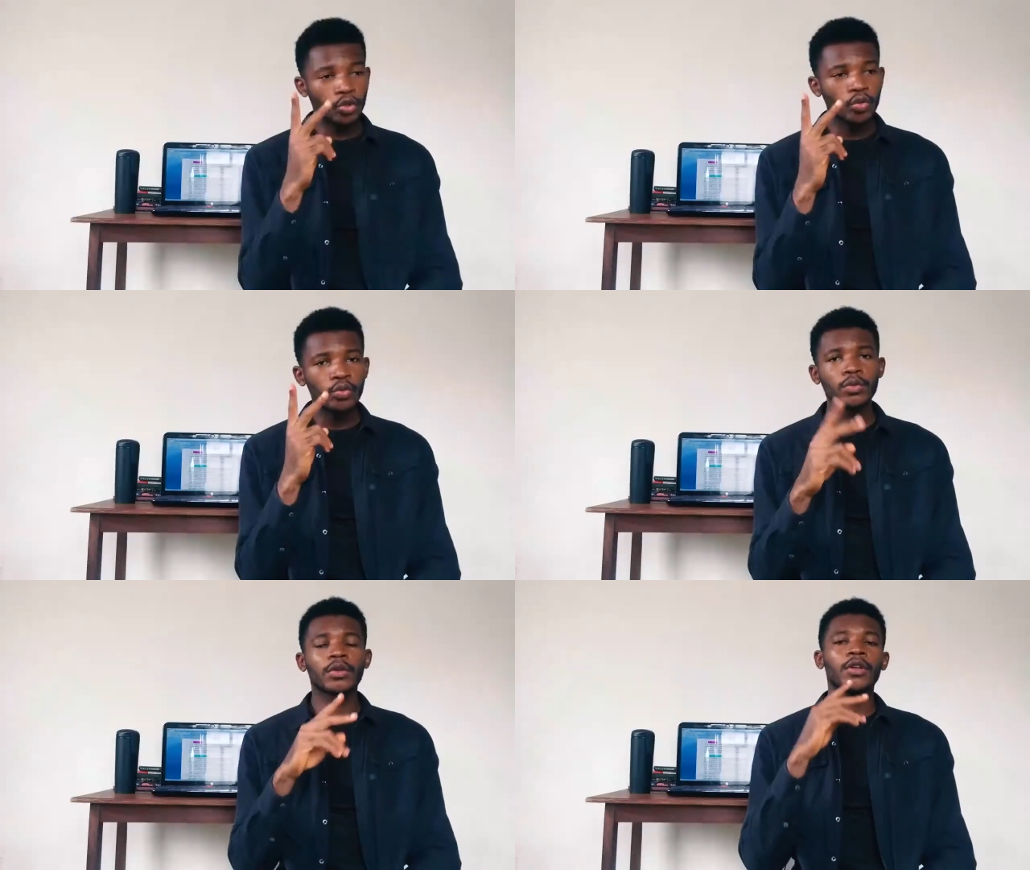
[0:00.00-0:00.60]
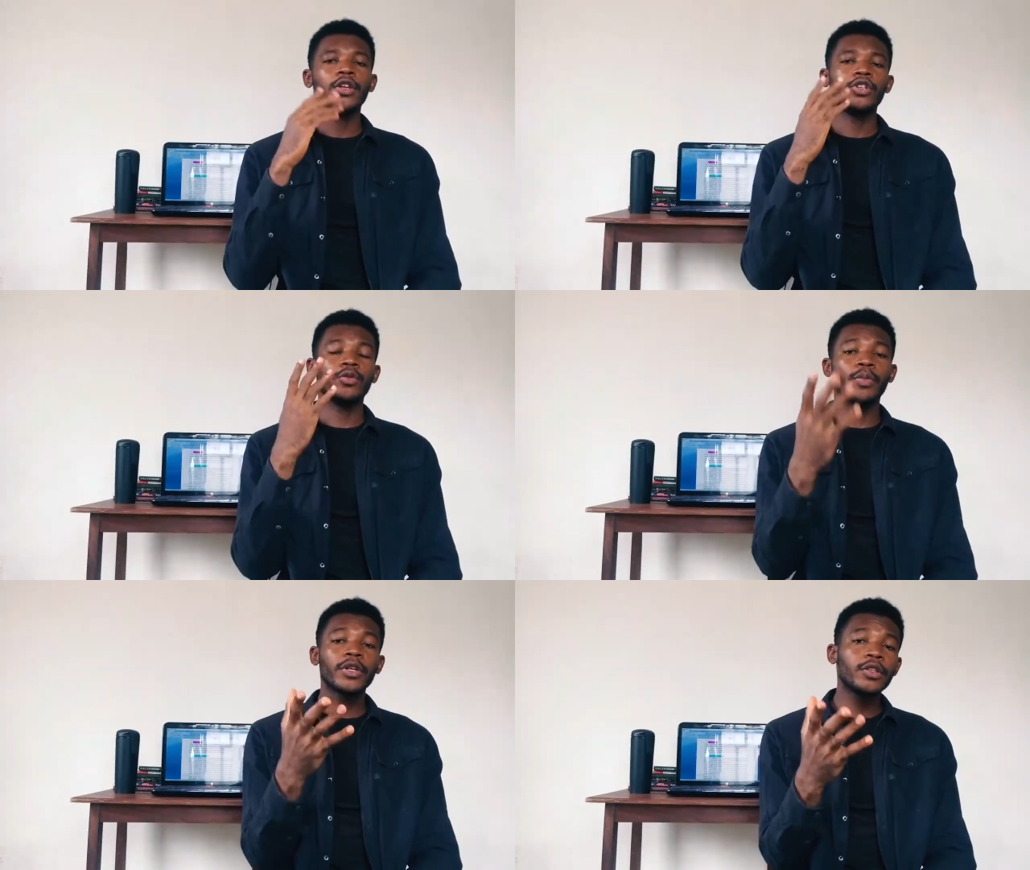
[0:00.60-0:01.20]
2,
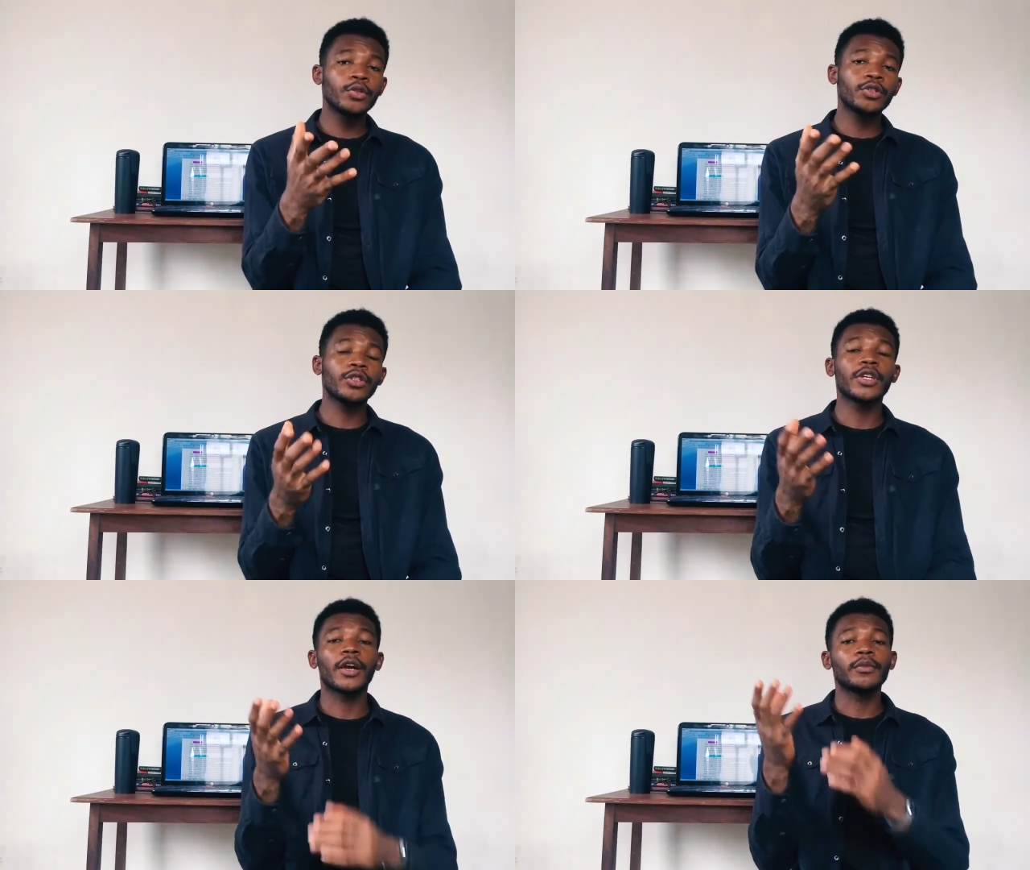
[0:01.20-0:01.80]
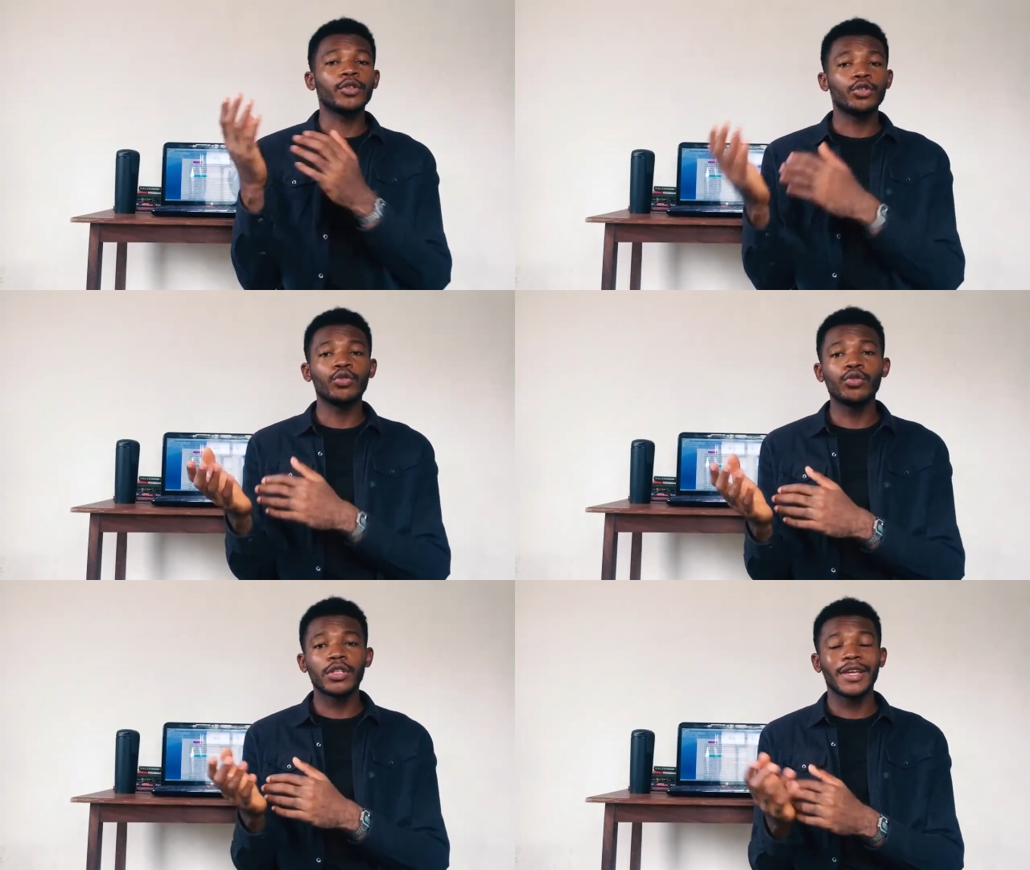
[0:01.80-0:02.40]
your body lotion can be
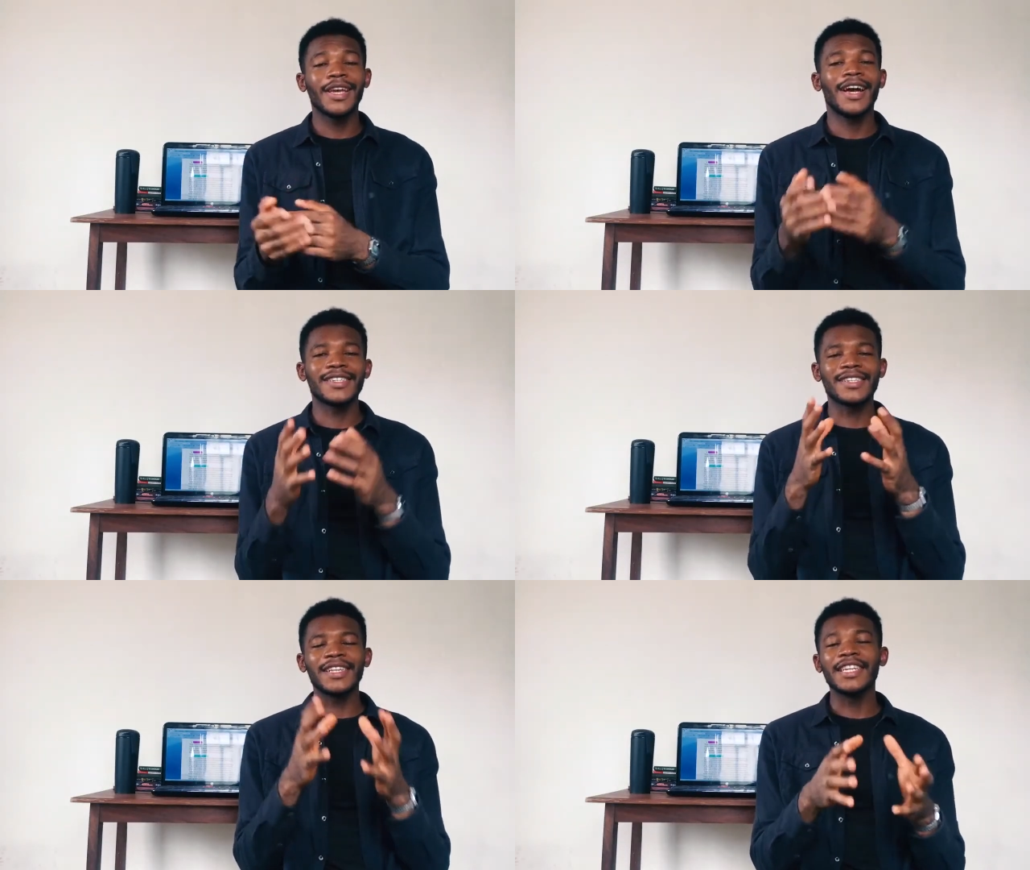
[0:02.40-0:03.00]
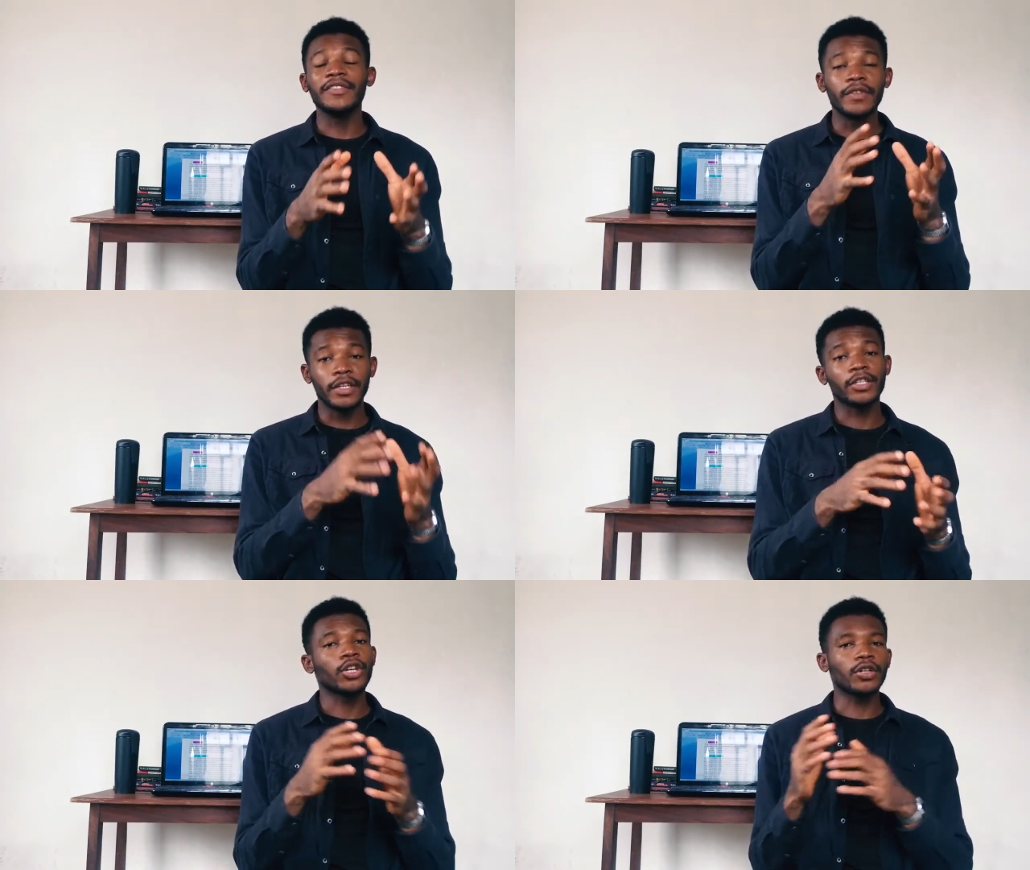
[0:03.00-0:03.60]
used as a
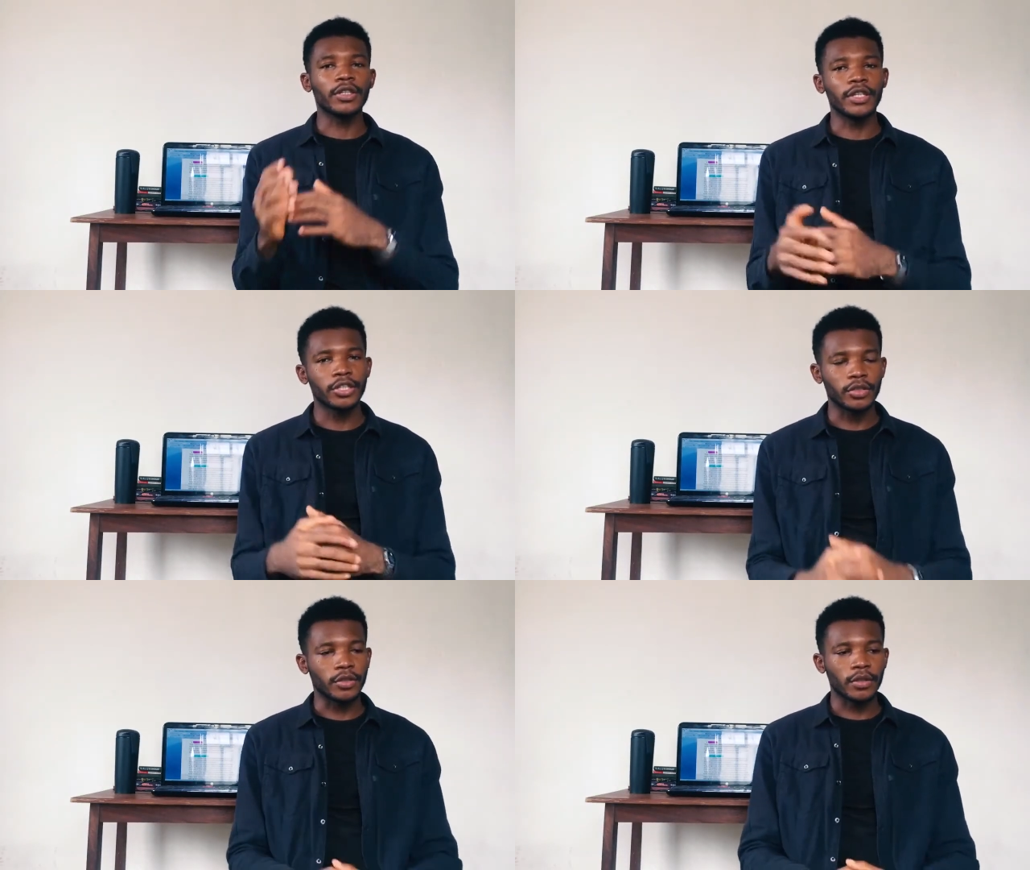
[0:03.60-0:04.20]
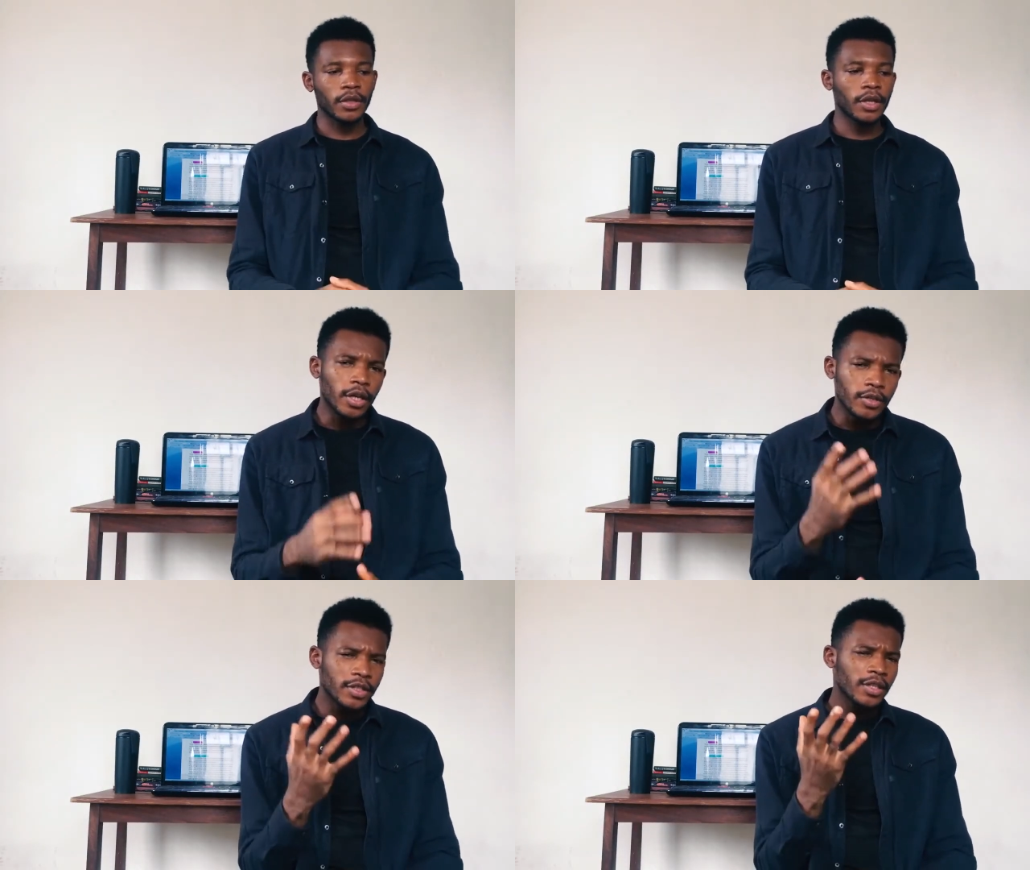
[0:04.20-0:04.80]
leave-in conditioner. Now
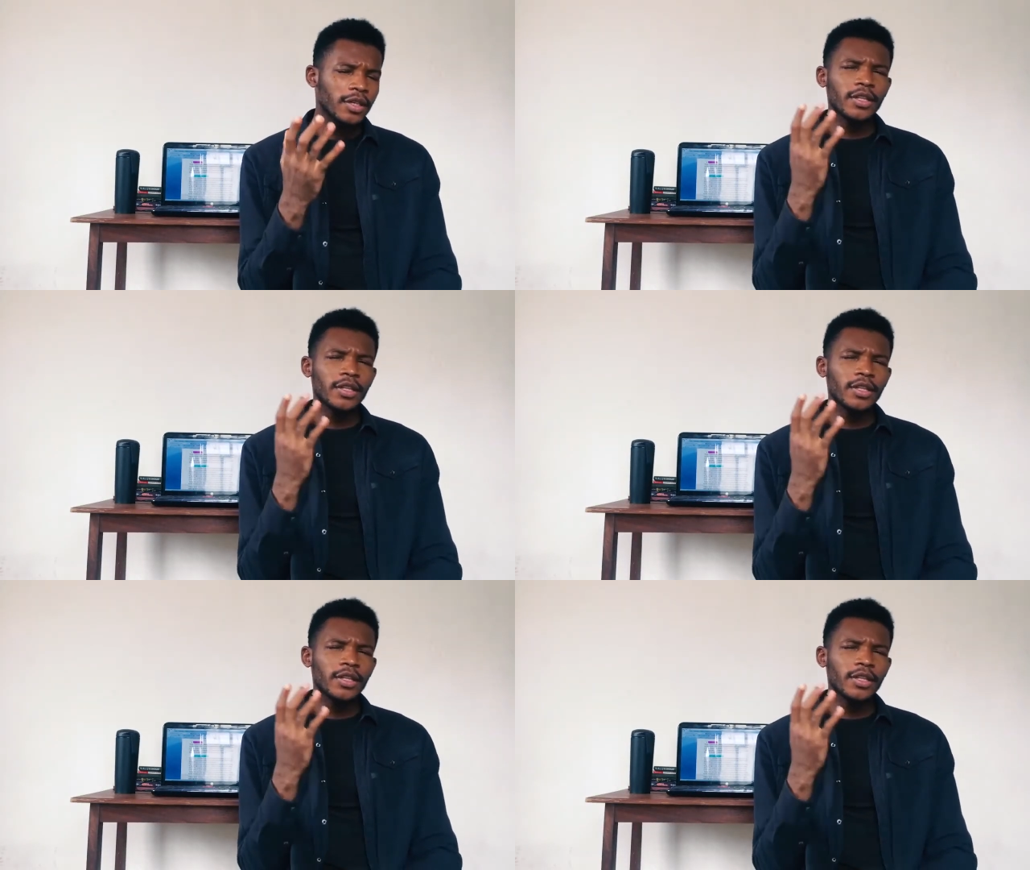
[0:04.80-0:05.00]
you see,